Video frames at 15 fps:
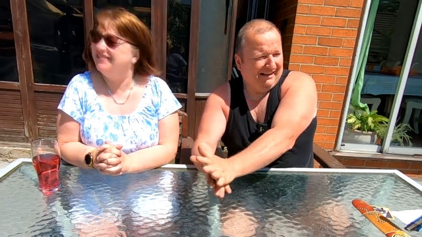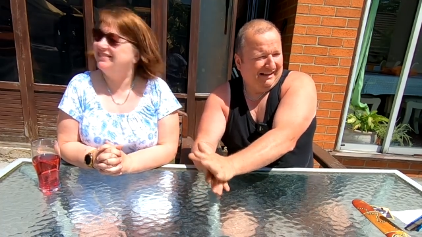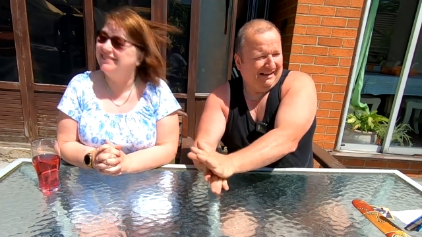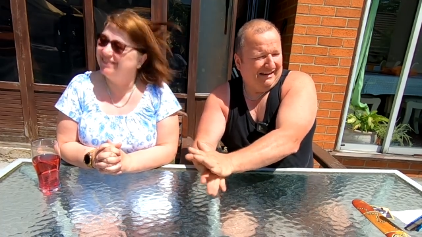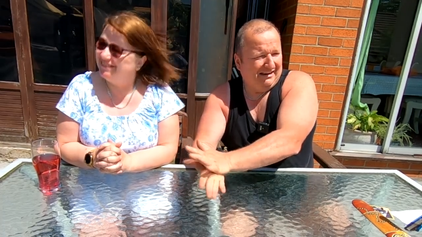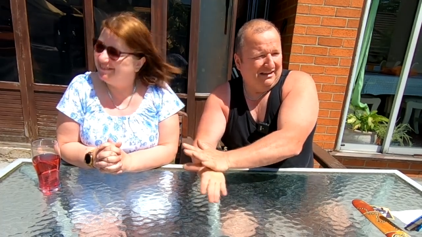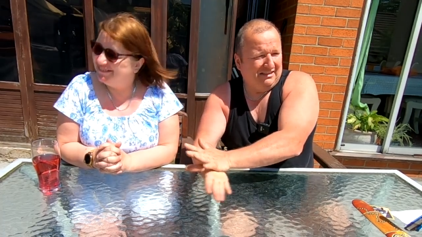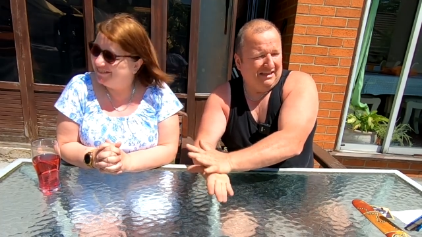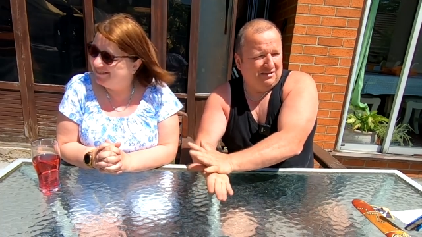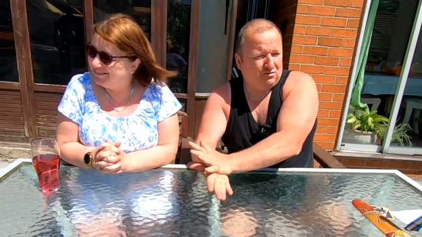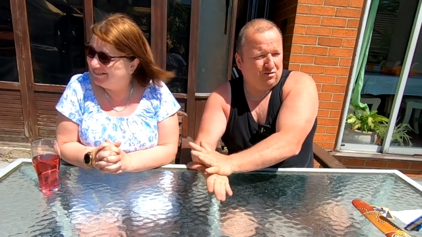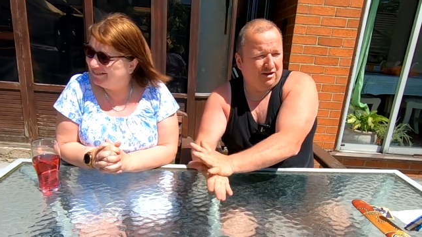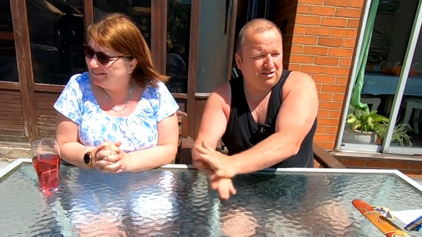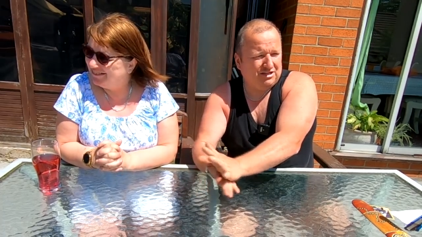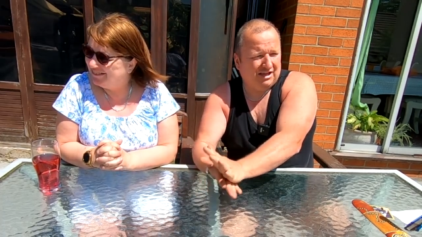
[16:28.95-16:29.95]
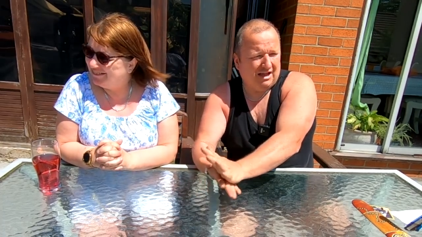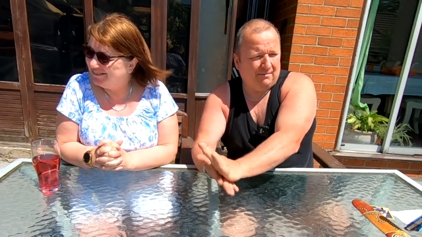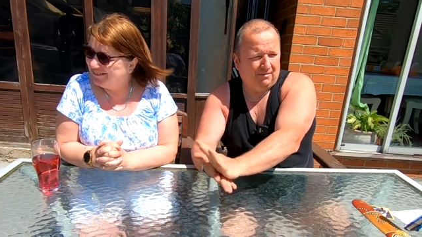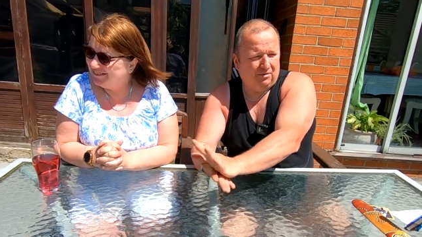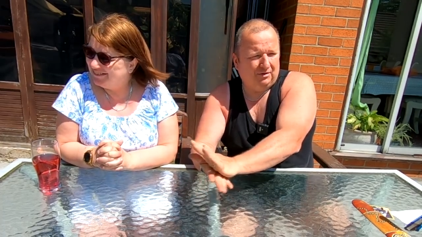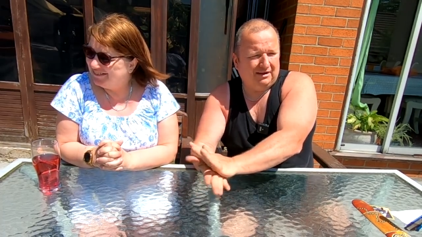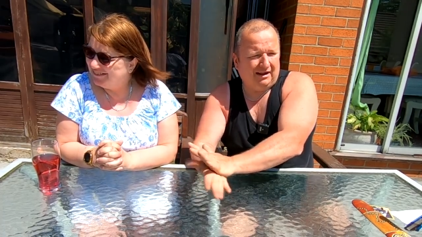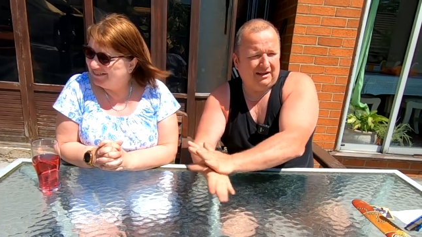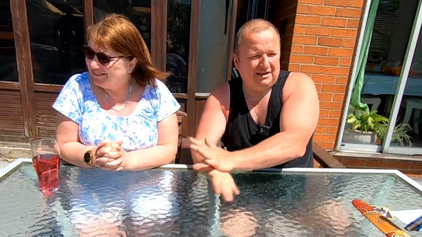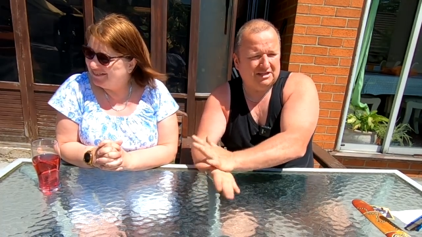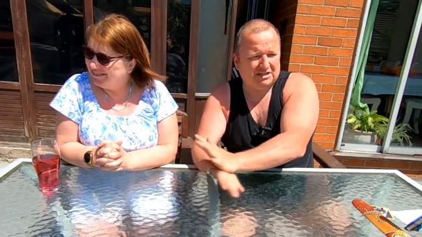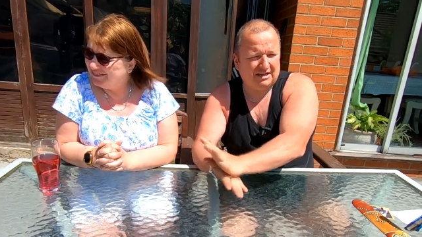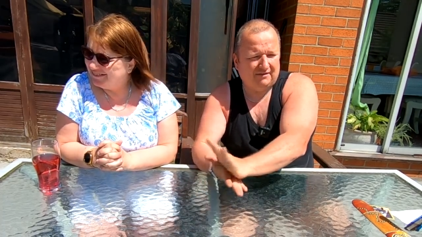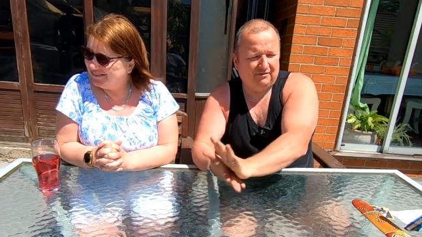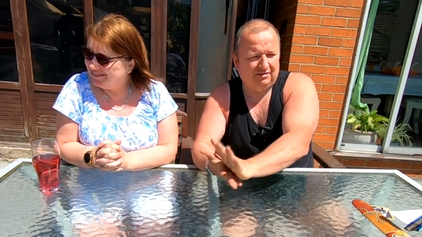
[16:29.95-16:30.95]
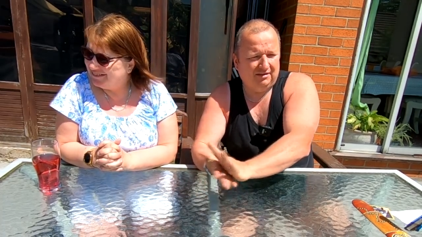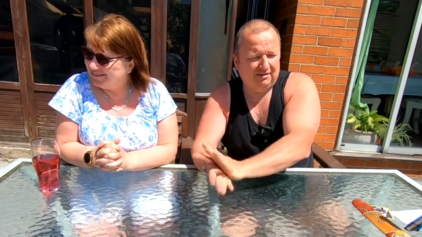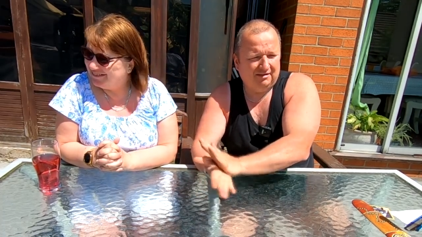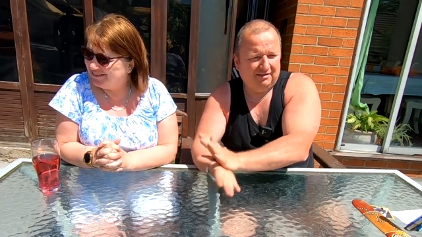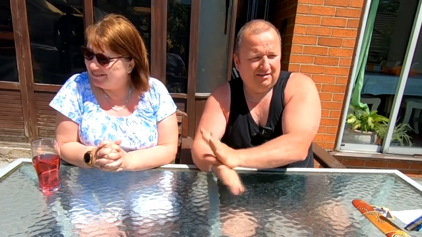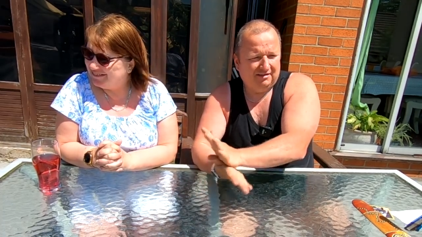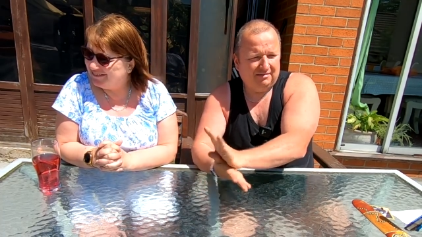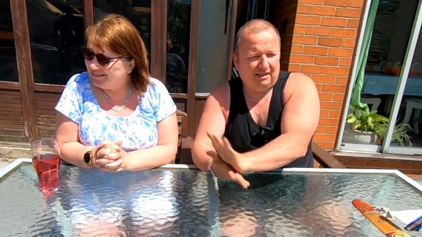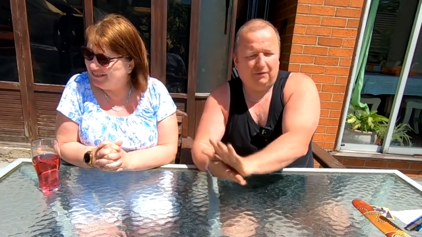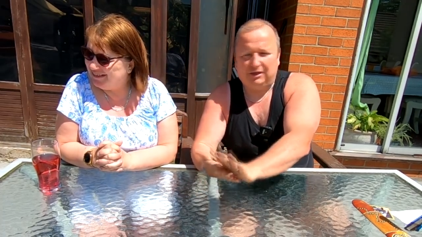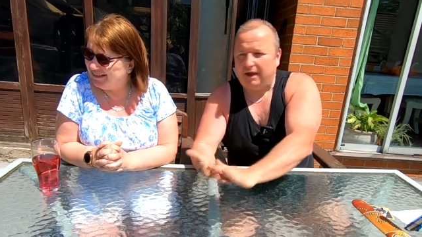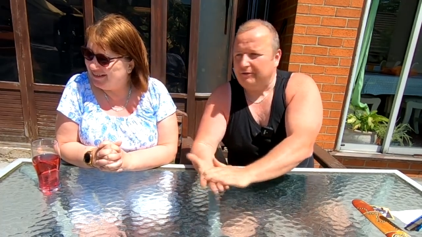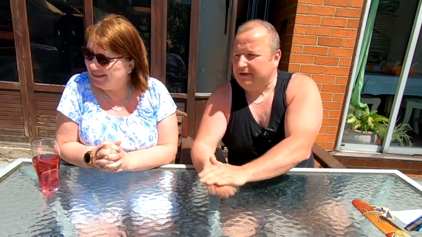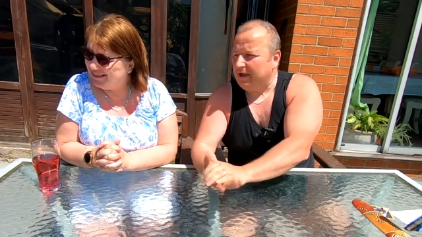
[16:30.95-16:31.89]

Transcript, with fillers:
Speaker 1: and uh, then Tracy come along in 87. No, Gary